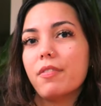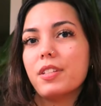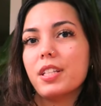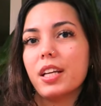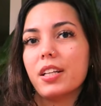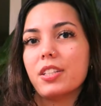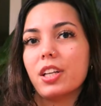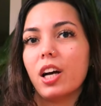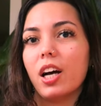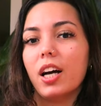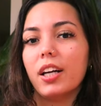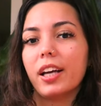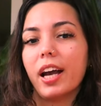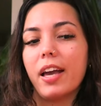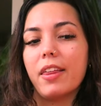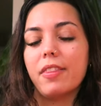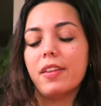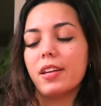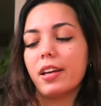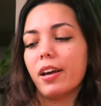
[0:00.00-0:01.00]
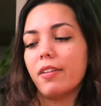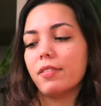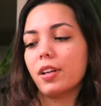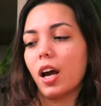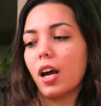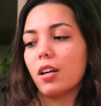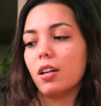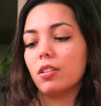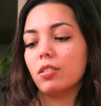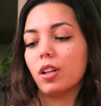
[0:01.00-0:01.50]
of TikTok, I think I've
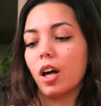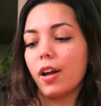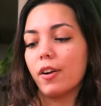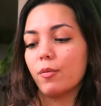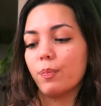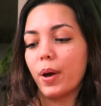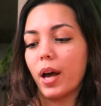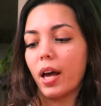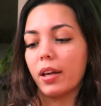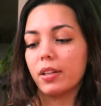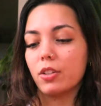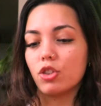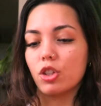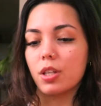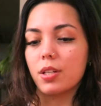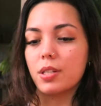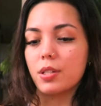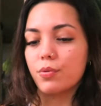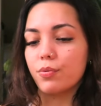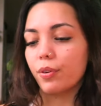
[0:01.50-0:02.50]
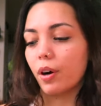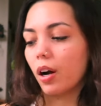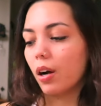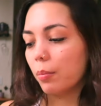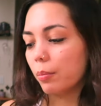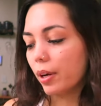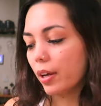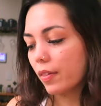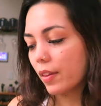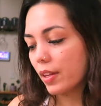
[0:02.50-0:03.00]
got a lot of packages
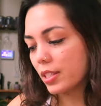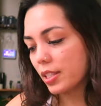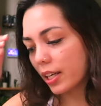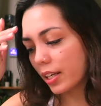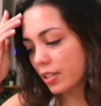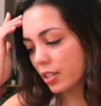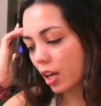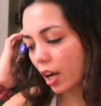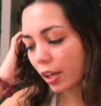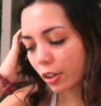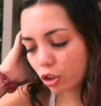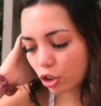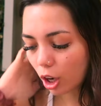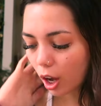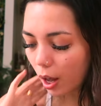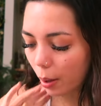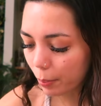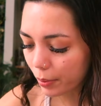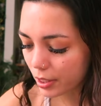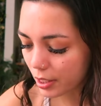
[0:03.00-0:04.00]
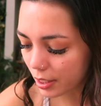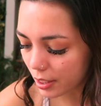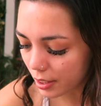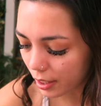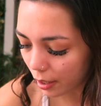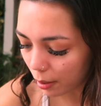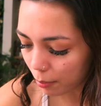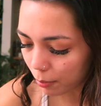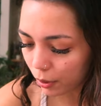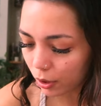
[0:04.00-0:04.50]
from the TikTok shop to
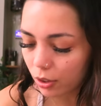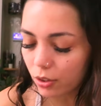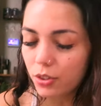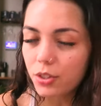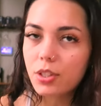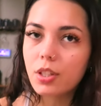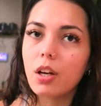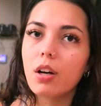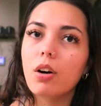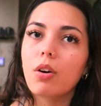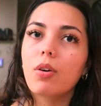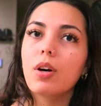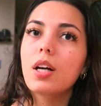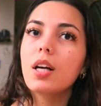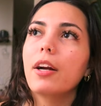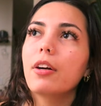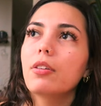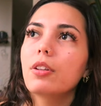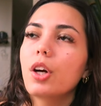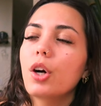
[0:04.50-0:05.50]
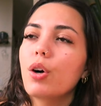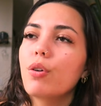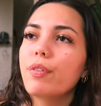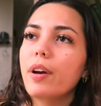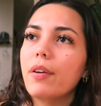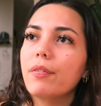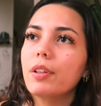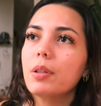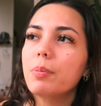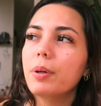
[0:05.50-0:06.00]
sample, so I don't know if
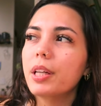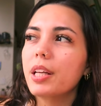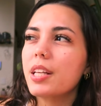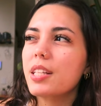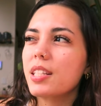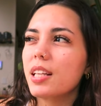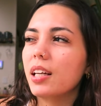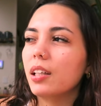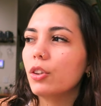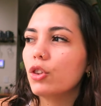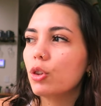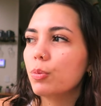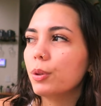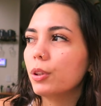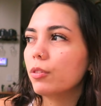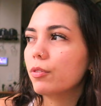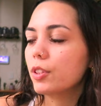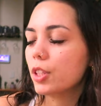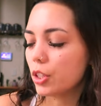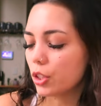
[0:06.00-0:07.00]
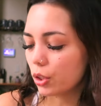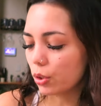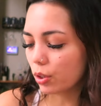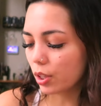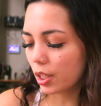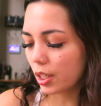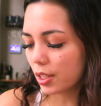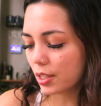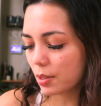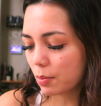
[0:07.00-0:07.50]
everybody is eligible to do
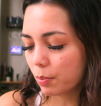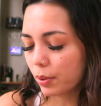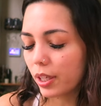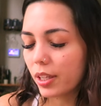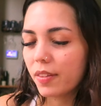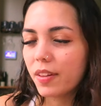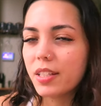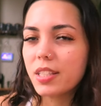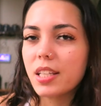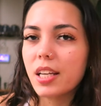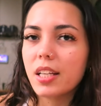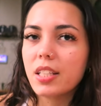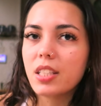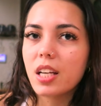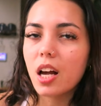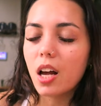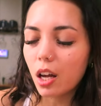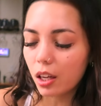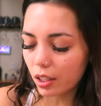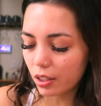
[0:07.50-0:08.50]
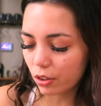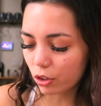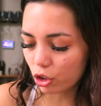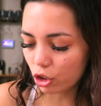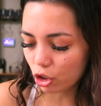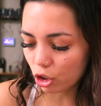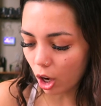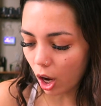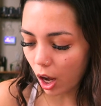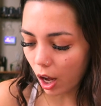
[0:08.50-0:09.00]
this, but the TikTok
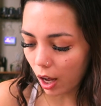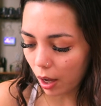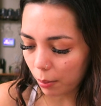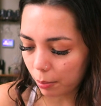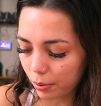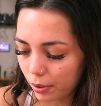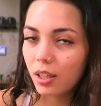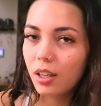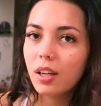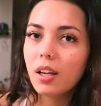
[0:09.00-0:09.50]
shop